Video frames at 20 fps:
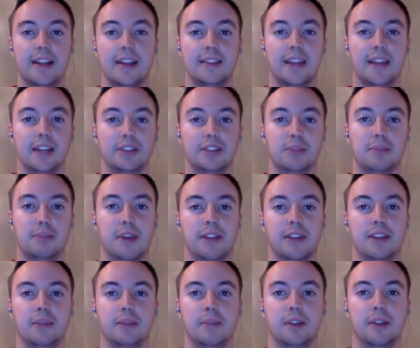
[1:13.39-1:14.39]
They actually
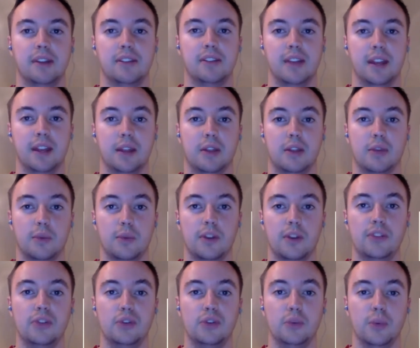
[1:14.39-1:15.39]
picked up an exciting
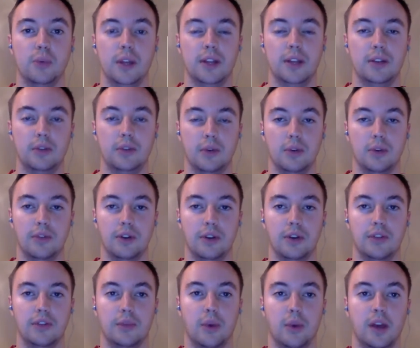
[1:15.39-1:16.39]
3-2 win over
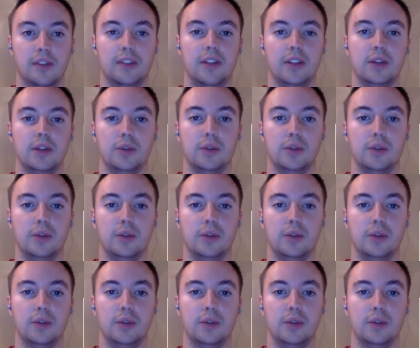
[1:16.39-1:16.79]
Swansea,